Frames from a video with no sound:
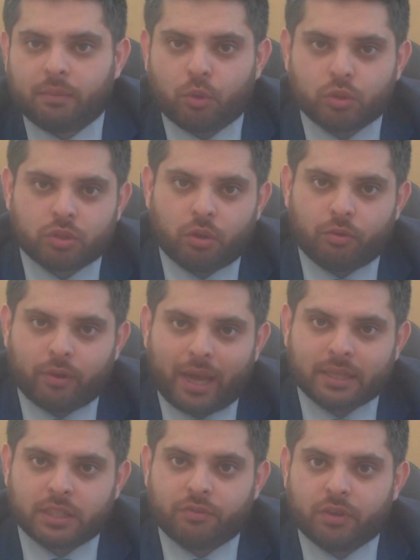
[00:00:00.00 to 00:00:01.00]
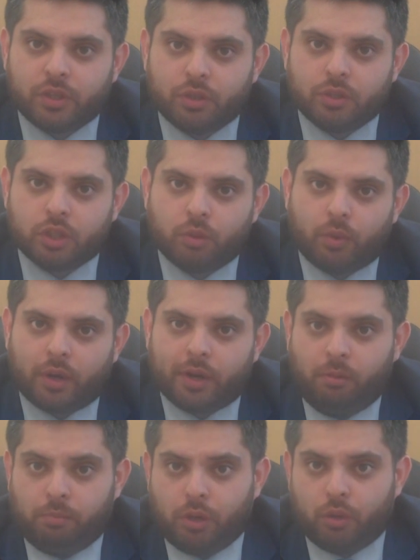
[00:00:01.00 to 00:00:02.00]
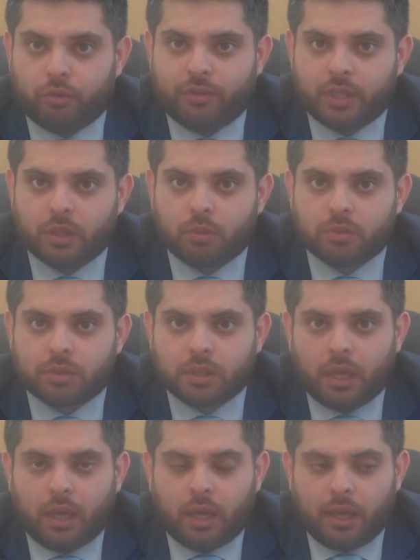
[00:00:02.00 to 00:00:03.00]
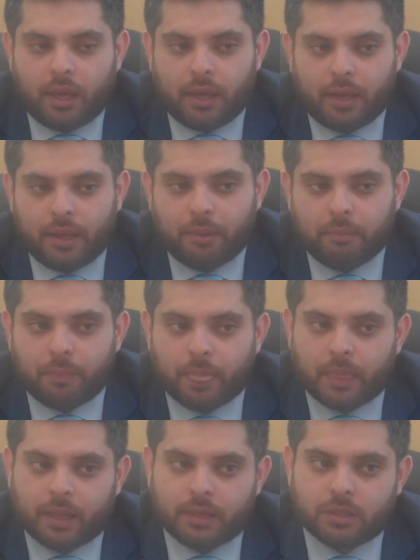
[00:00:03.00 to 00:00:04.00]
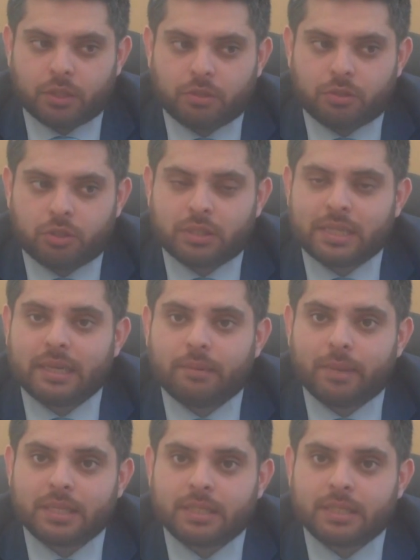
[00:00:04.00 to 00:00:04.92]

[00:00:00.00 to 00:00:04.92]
I'm also active on YouTube where I upload videos to send a